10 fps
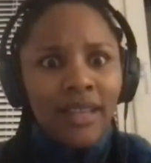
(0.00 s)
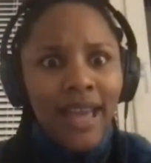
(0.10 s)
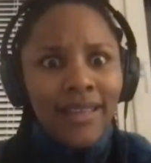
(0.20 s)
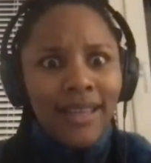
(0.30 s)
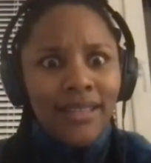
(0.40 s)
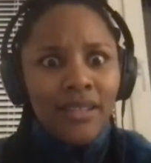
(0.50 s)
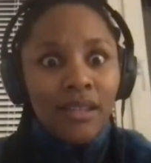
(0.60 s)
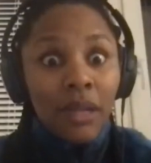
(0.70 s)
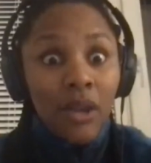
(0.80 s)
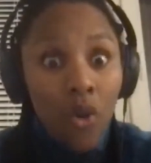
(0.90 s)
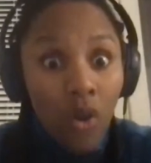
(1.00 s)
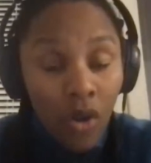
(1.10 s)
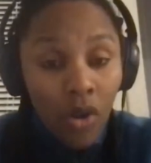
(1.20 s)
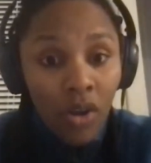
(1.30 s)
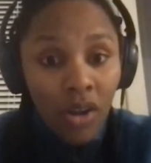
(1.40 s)
can't cancel, I'm like,
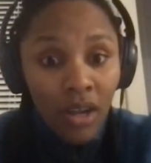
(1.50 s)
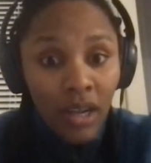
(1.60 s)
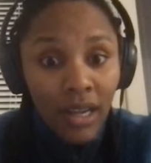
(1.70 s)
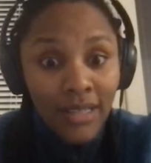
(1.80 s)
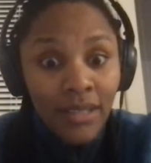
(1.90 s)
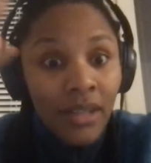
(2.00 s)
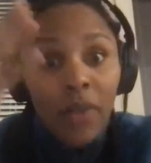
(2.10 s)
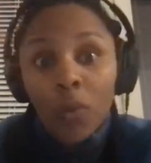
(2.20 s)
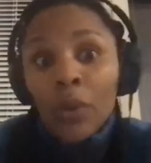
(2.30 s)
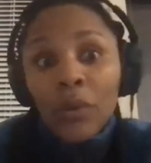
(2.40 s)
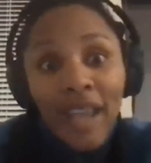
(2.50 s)
we'll